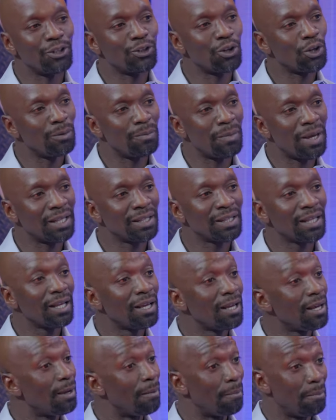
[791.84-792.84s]
Enjoyment.
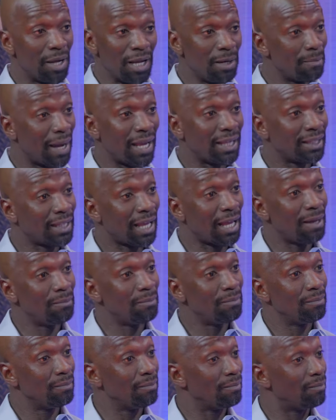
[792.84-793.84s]
Me in my time.